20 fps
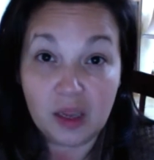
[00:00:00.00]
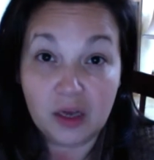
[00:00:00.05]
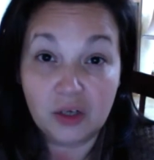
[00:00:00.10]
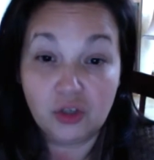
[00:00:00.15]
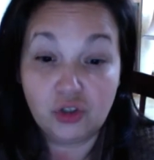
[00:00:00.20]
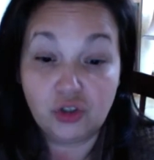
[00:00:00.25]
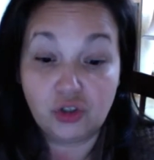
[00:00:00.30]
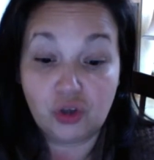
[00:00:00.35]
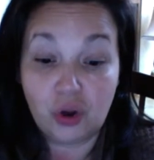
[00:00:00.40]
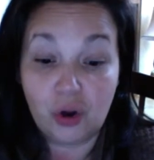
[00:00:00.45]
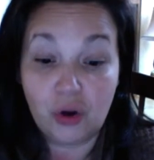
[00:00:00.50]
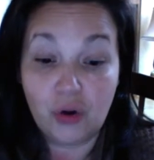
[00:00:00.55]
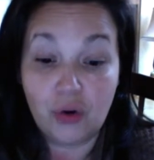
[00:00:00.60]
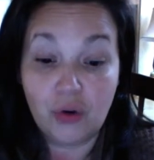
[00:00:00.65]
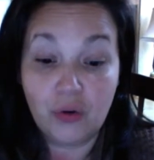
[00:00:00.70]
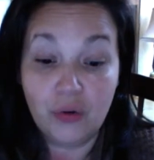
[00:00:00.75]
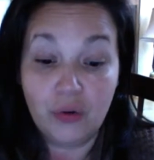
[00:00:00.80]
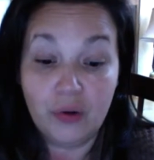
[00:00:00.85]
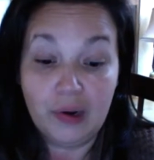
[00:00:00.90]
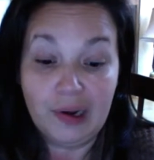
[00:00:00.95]

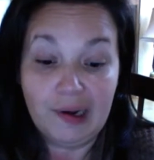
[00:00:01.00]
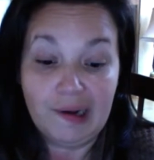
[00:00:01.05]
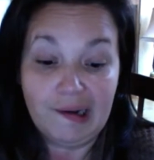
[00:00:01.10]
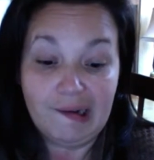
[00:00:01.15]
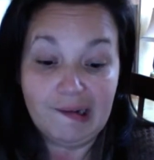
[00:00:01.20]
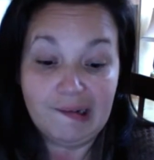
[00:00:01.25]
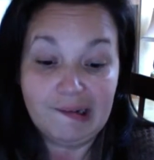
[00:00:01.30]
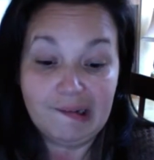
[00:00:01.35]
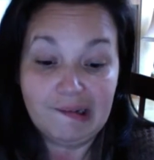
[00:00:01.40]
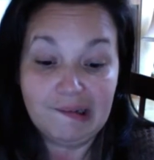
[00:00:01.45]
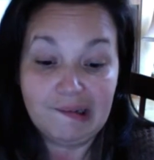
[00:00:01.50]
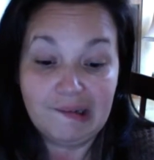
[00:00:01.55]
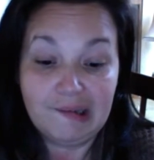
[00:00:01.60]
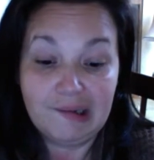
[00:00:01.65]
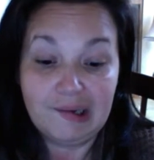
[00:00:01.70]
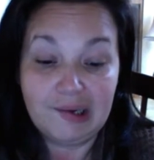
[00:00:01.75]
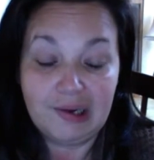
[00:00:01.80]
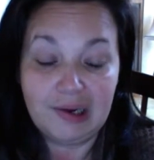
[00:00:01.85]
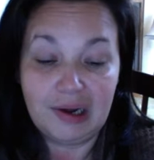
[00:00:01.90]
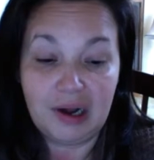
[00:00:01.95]
So
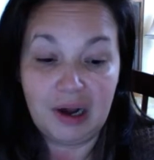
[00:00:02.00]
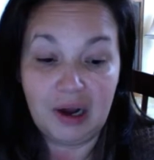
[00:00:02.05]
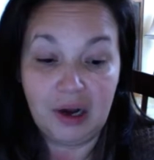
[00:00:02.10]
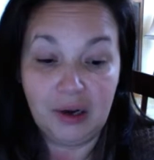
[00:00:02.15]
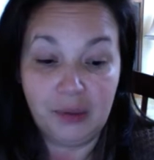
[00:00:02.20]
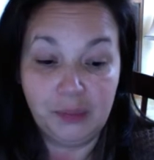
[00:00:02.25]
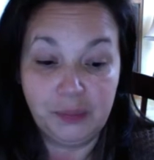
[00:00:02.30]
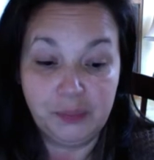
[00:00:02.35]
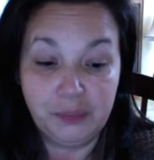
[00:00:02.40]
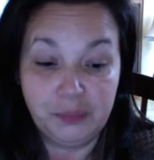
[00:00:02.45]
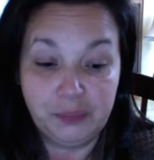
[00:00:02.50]
I